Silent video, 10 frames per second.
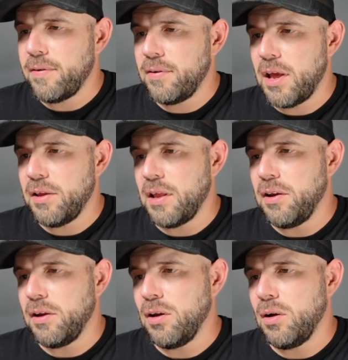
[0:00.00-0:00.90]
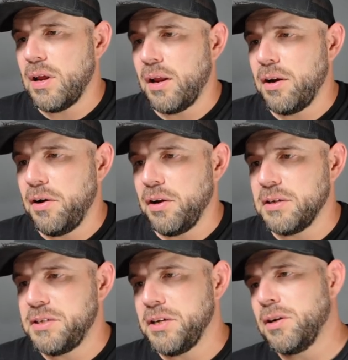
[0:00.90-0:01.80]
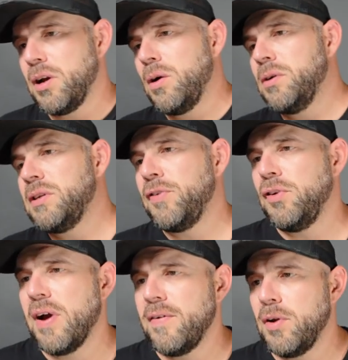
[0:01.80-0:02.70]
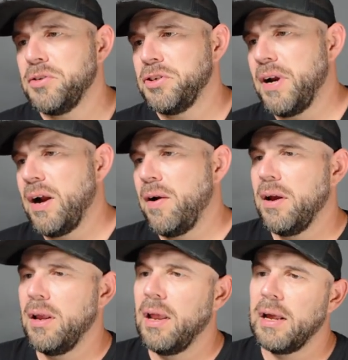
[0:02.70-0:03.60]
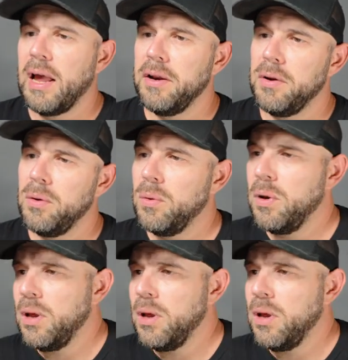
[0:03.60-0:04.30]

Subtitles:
After that, then you can go down here and you can see your nodes. If you do have nodes in your area like I do,